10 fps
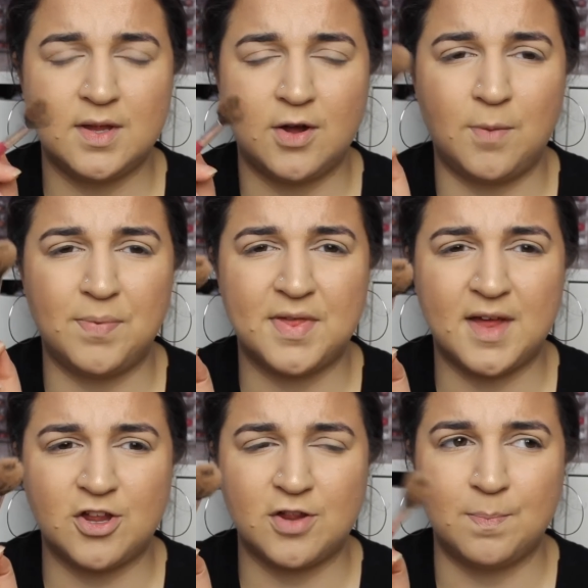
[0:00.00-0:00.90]

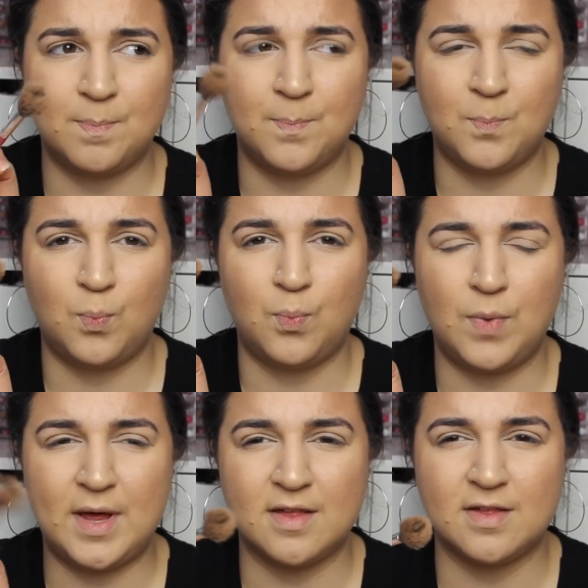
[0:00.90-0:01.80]
Obsession,
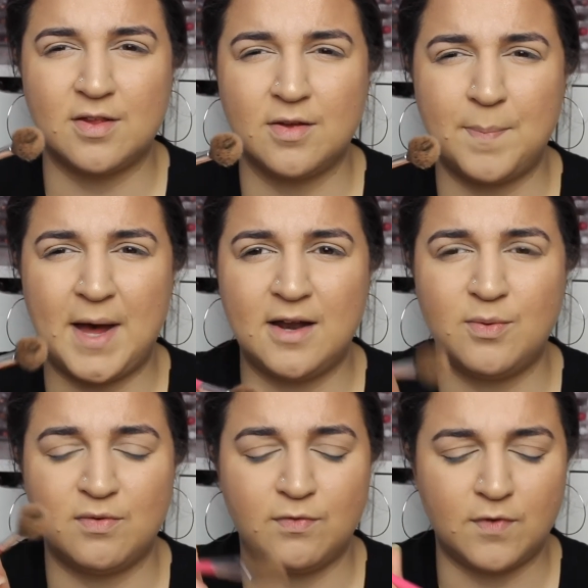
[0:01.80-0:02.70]
it's the palette
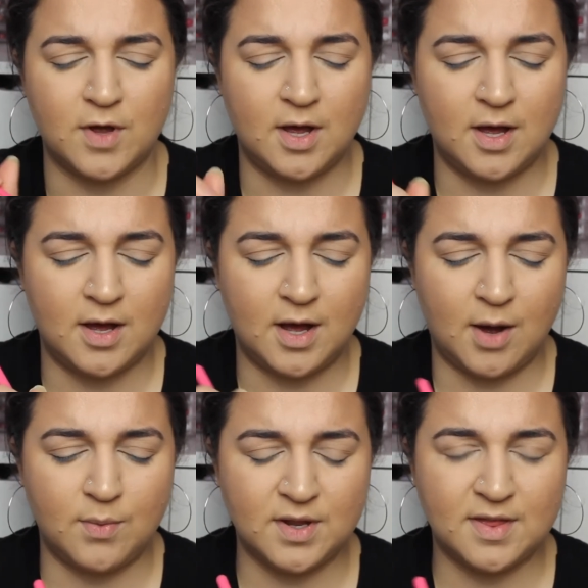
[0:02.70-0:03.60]
with,
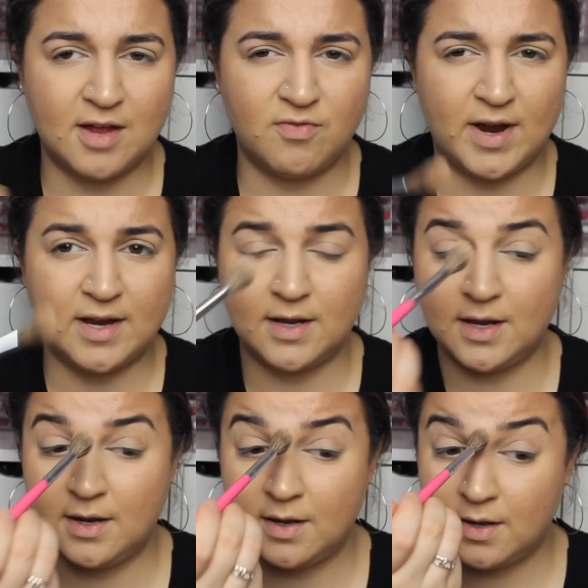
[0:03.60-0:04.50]
I want to say,
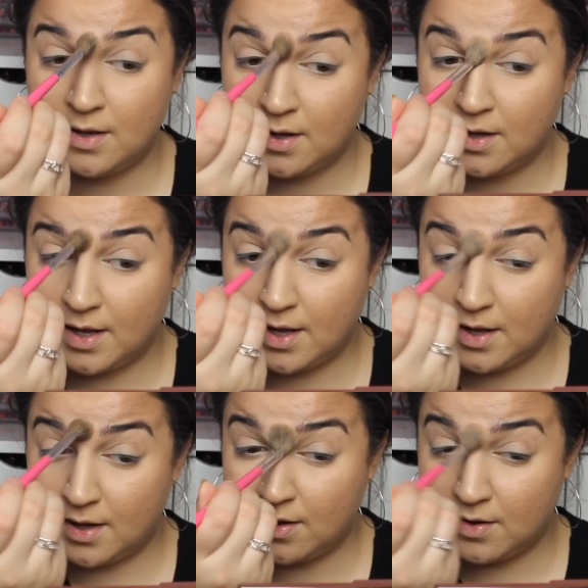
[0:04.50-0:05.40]
Rady,
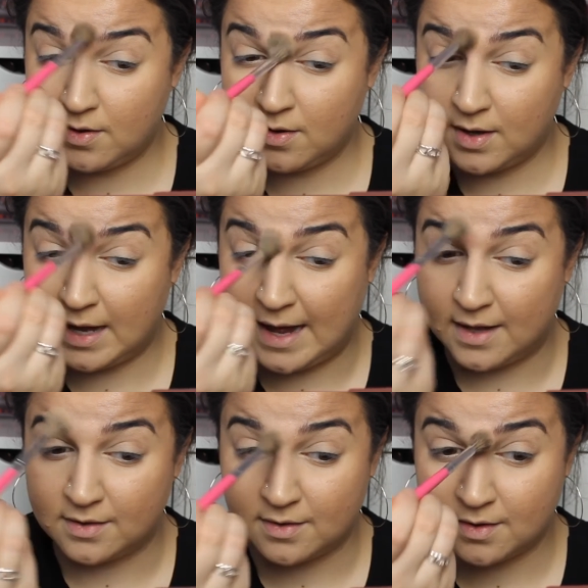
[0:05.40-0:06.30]

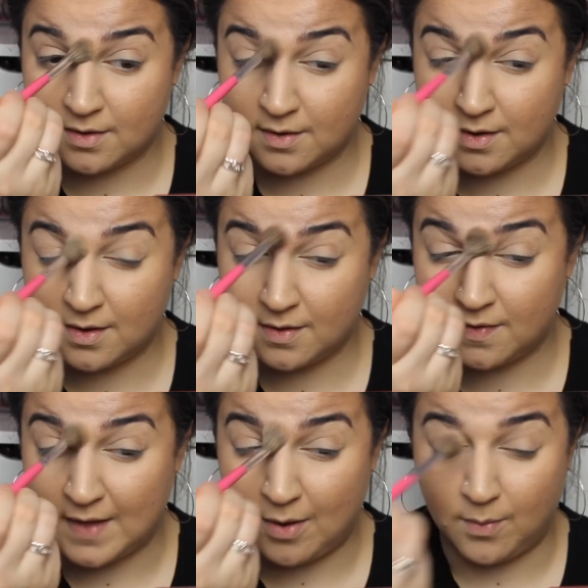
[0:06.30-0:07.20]
and
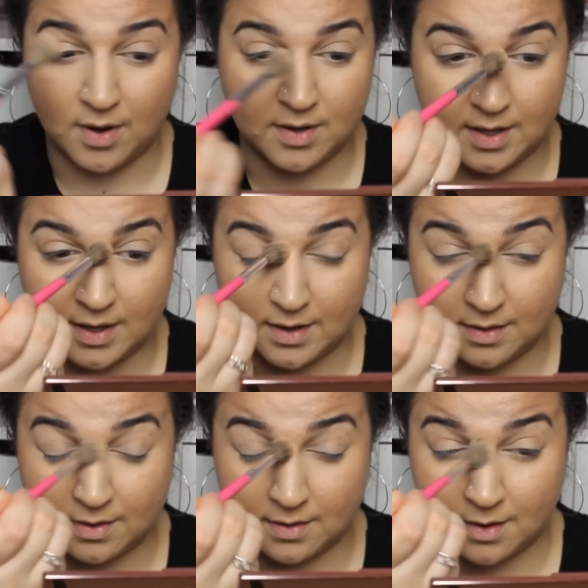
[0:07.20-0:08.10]
that one
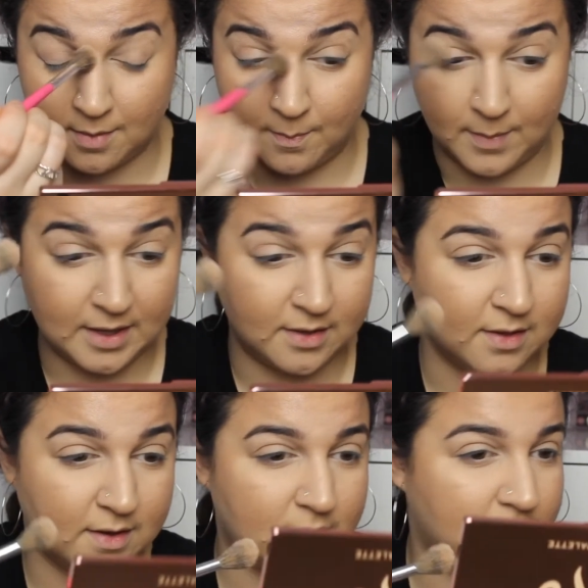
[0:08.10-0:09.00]
is
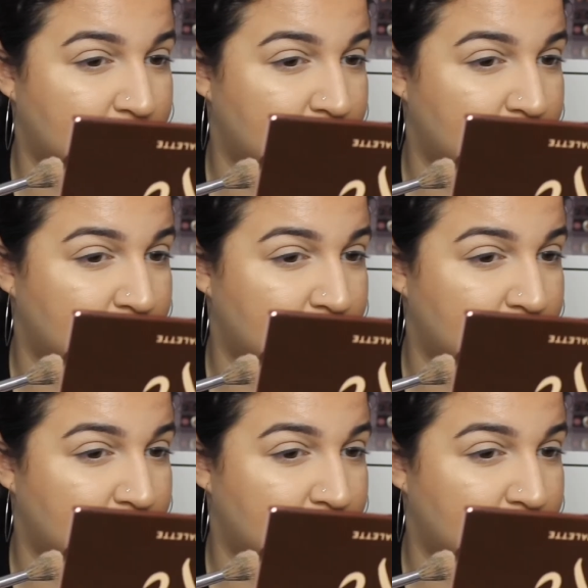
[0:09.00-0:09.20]
amazing.